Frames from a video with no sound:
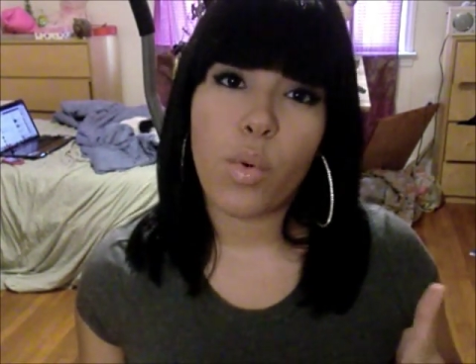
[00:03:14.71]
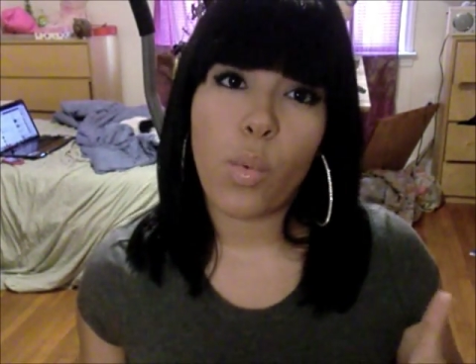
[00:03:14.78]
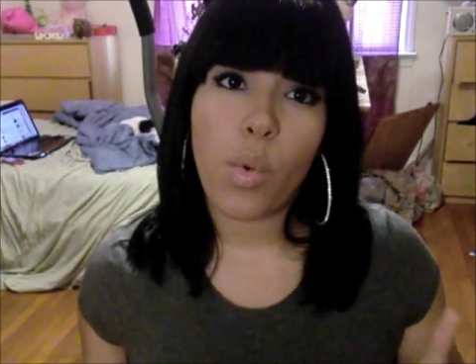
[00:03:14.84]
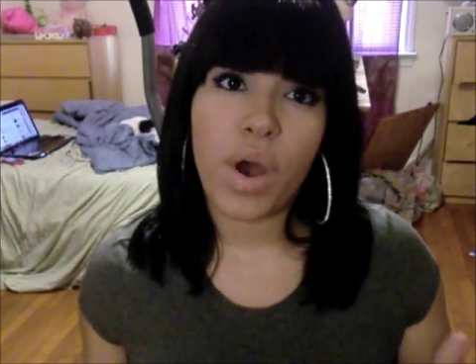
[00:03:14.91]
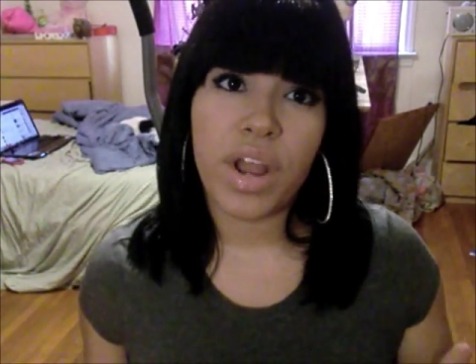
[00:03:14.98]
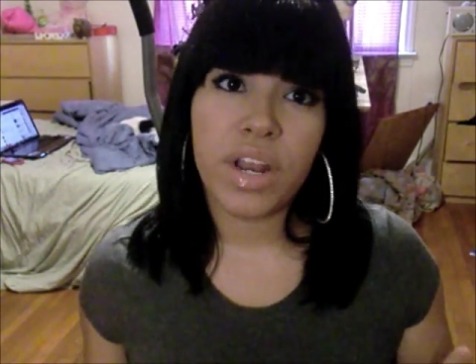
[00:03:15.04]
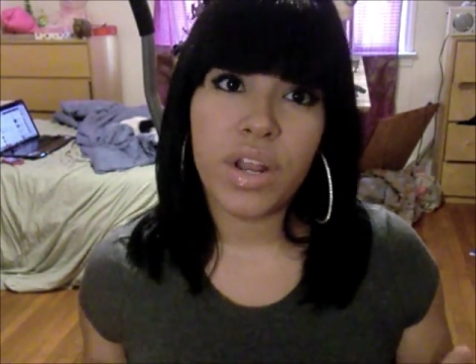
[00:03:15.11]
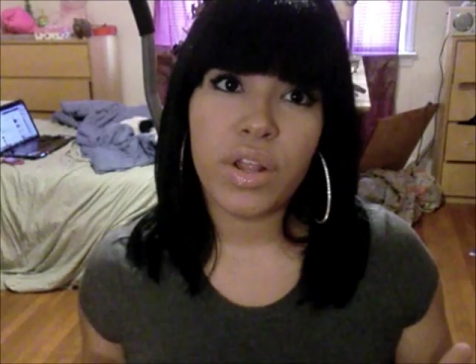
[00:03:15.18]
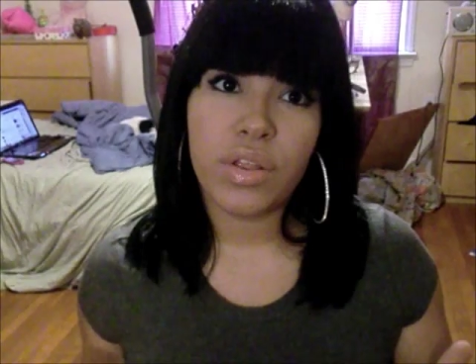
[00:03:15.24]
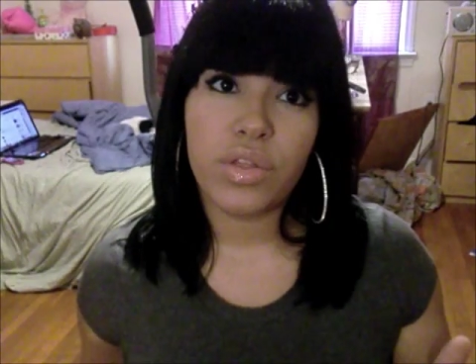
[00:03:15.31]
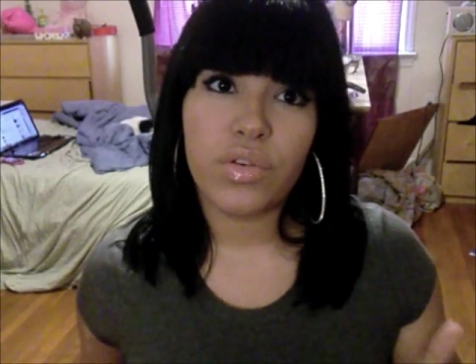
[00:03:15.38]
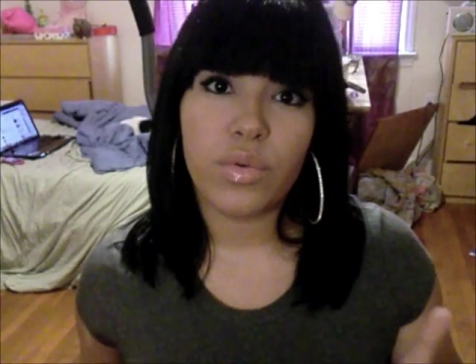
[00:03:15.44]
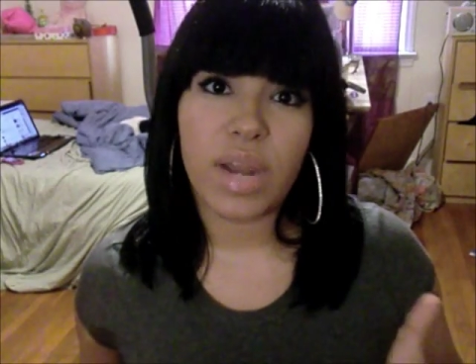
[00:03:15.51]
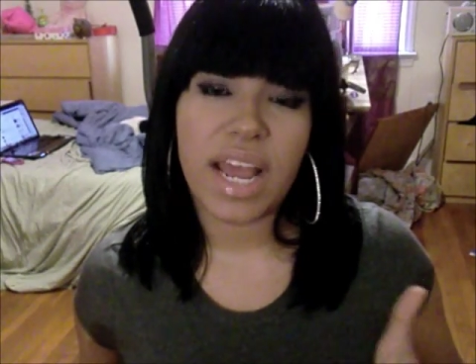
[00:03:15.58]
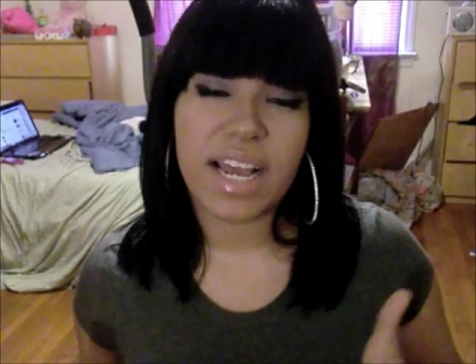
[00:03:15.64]
a 1
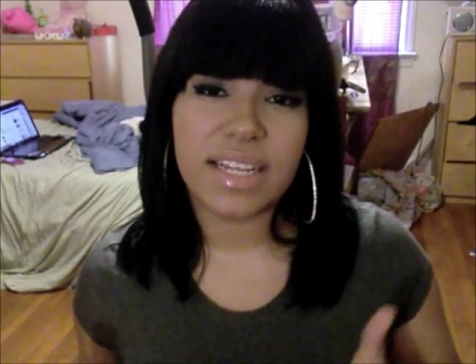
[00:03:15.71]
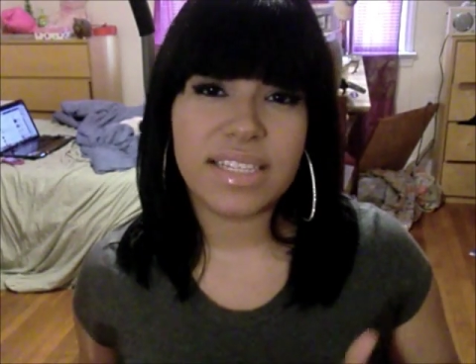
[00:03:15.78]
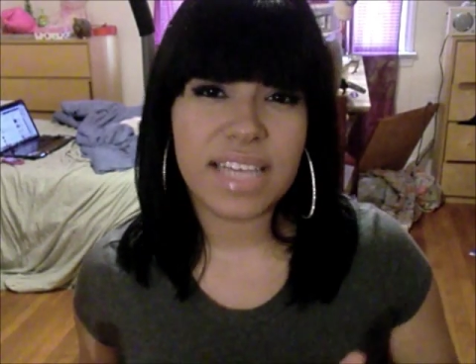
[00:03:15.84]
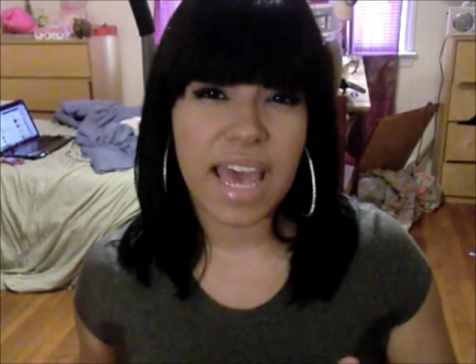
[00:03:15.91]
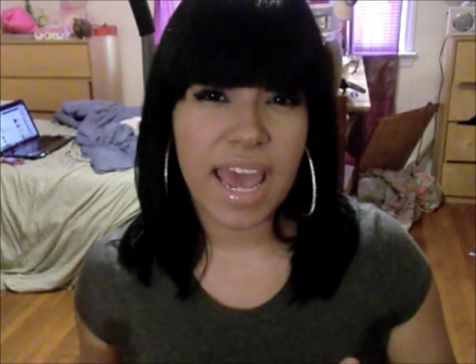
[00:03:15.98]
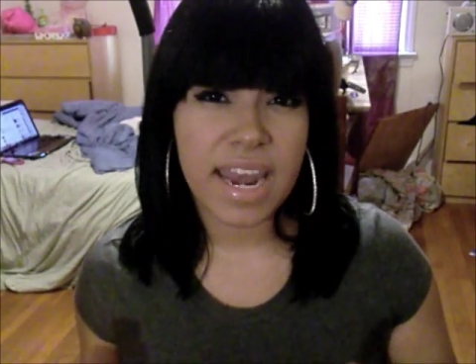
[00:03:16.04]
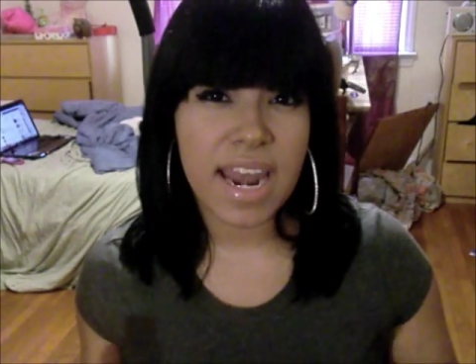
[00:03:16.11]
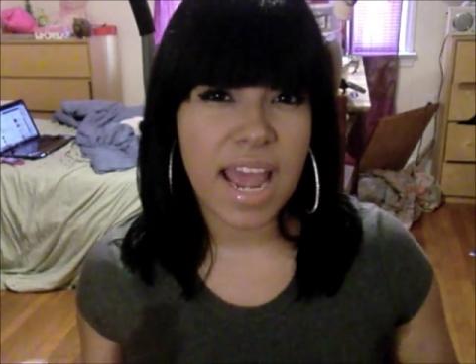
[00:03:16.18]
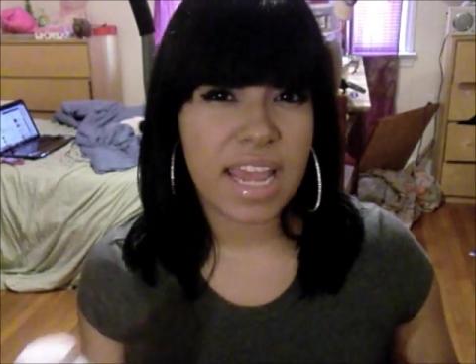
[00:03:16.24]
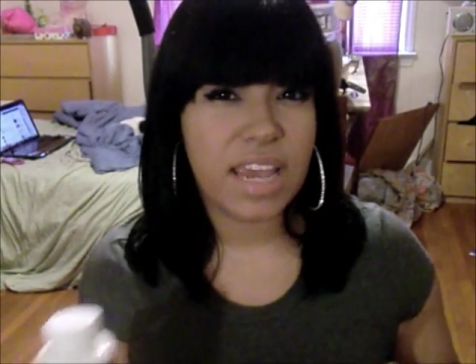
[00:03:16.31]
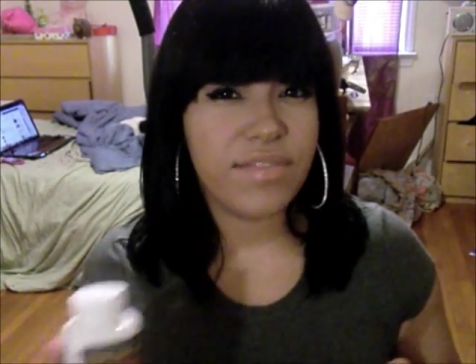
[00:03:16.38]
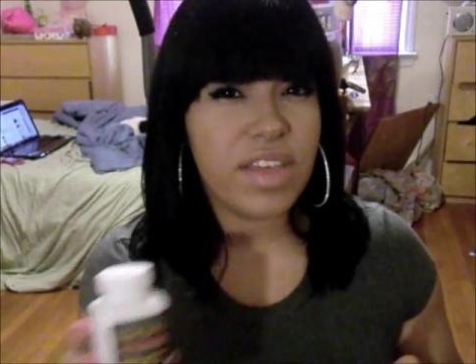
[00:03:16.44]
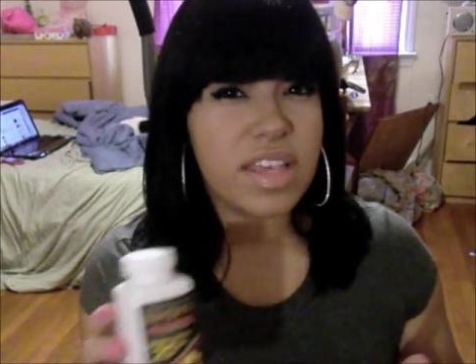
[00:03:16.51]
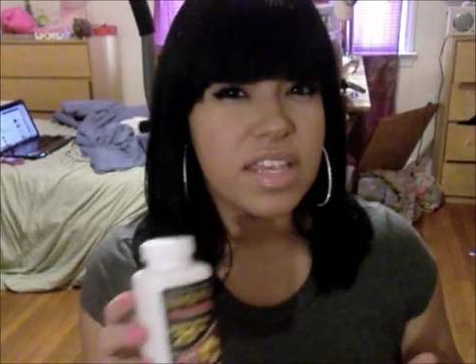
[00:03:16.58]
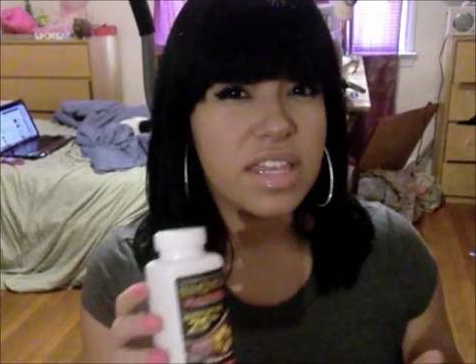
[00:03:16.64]
through like a 10, I
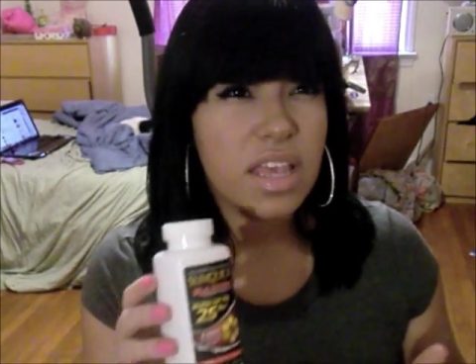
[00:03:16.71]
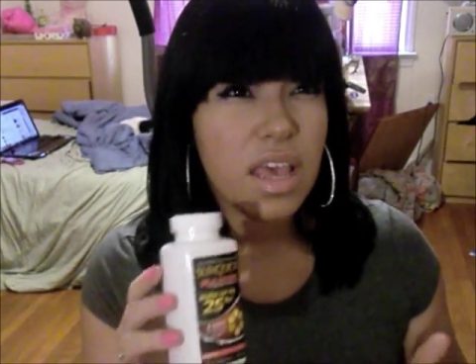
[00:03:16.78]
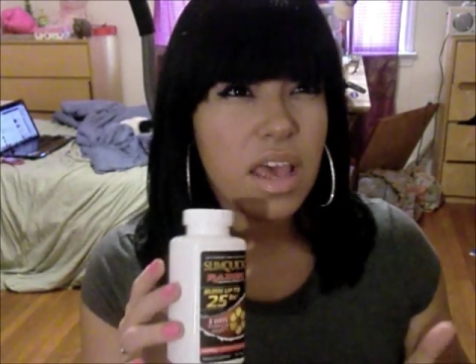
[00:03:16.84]
give this